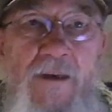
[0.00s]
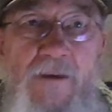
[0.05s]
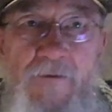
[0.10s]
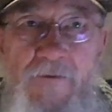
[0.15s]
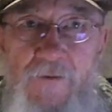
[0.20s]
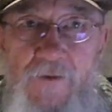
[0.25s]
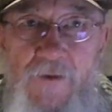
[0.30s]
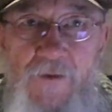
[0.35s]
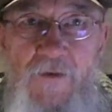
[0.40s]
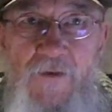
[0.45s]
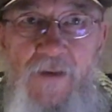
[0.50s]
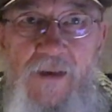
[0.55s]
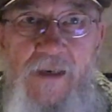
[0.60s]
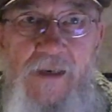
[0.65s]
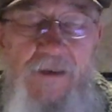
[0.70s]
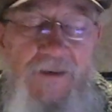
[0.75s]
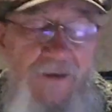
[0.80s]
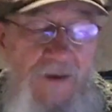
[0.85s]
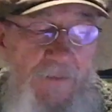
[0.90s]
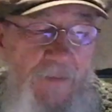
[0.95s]
a few
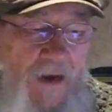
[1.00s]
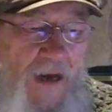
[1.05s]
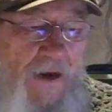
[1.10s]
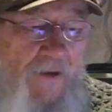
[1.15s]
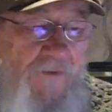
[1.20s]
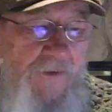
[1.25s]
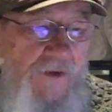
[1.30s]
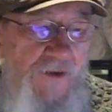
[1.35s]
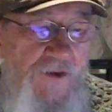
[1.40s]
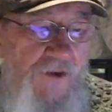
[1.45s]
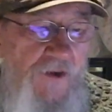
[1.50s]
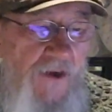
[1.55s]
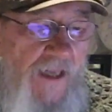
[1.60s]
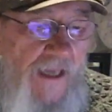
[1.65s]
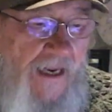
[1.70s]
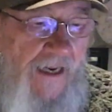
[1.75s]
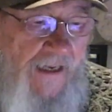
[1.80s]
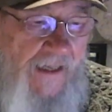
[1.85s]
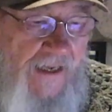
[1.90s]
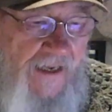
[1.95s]
things about the
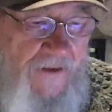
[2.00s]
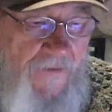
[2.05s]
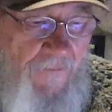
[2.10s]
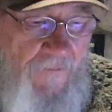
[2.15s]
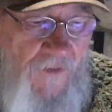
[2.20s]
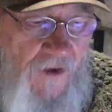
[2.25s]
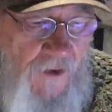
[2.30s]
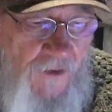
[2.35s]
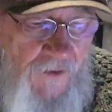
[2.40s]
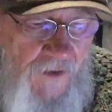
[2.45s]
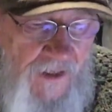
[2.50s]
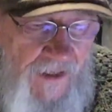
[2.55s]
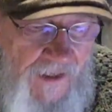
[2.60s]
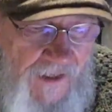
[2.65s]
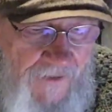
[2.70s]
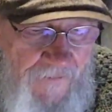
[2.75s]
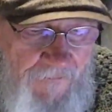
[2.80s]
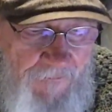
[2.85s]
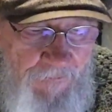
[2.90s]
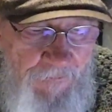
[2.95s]
shillelagh. Okay.